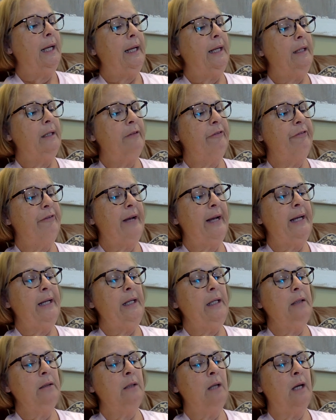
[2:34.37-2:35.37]
In the
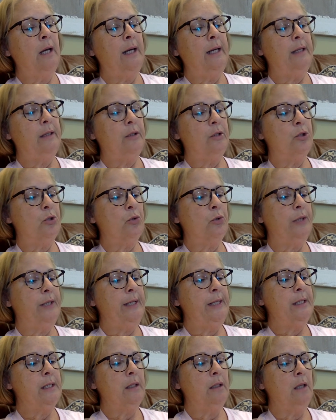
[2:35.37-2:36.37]
fading light, the
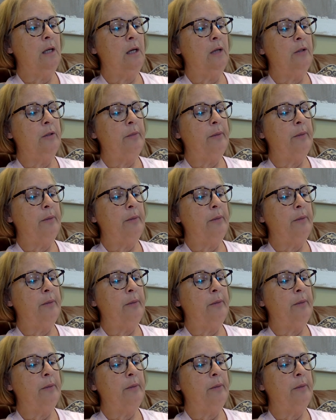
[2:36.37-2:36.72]
trees along